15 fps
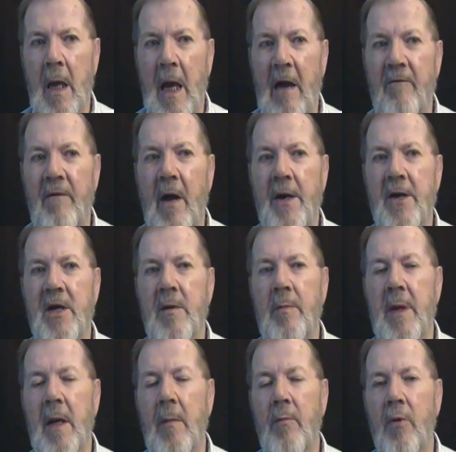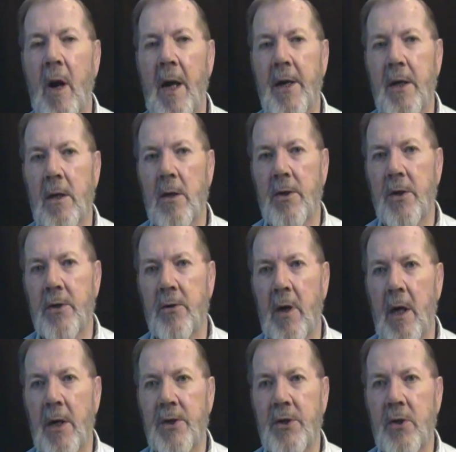I found it to be impractical to
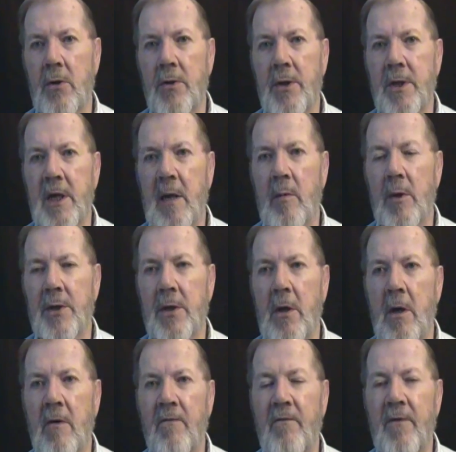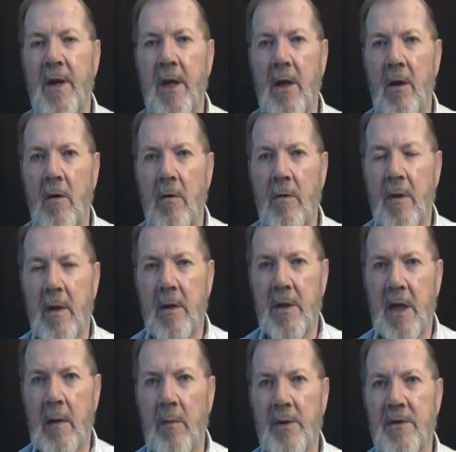try to show the tables on video, the
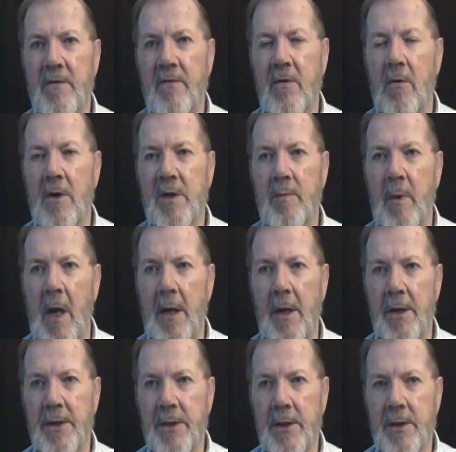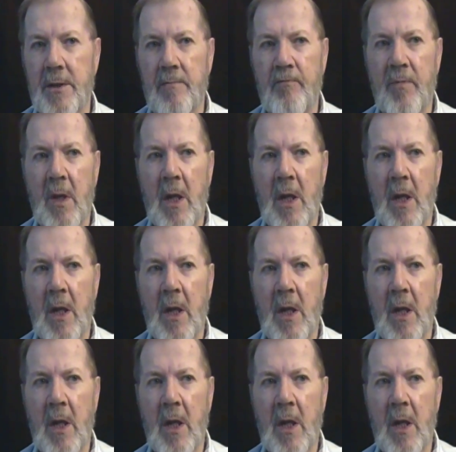tables of correspondences,